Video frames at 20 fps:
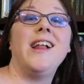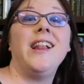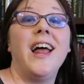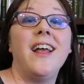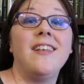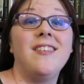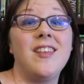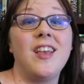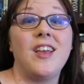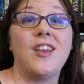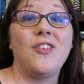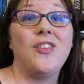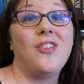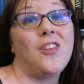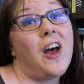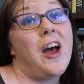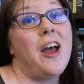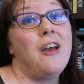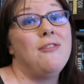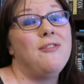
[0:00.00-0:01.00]
classic
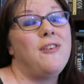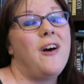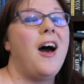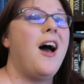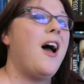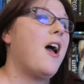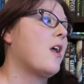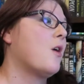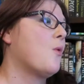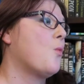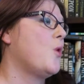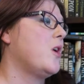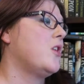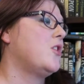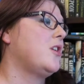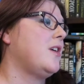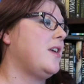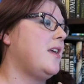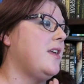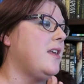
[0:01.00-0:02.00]
sci-fi,
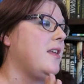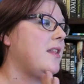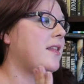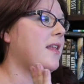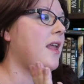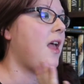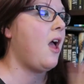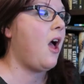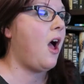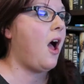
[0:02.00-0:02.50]
which is